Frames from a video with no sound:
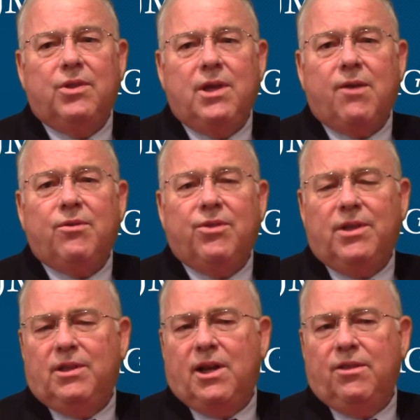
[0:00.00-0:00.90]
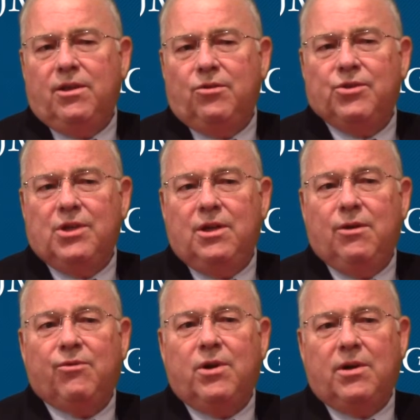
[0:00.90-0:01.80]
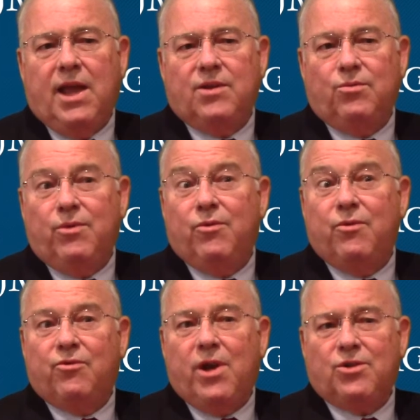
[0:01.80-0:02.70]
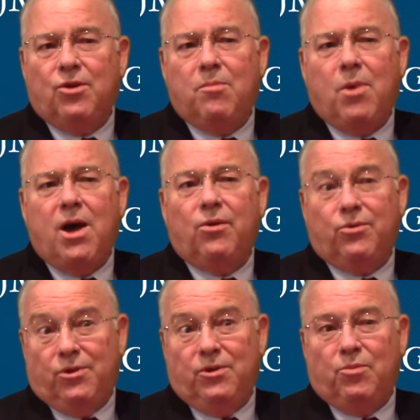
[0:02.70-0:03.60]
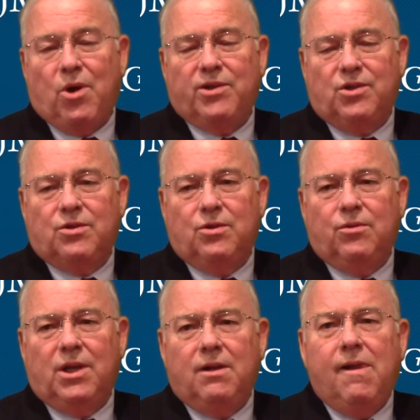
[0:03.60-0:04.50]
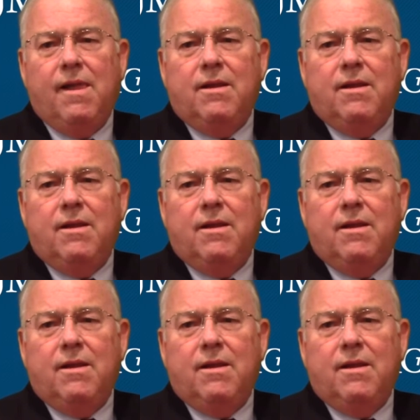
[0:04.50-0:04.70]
The other thing that I think you'll see different as we've refreshed our model or in the process of doing it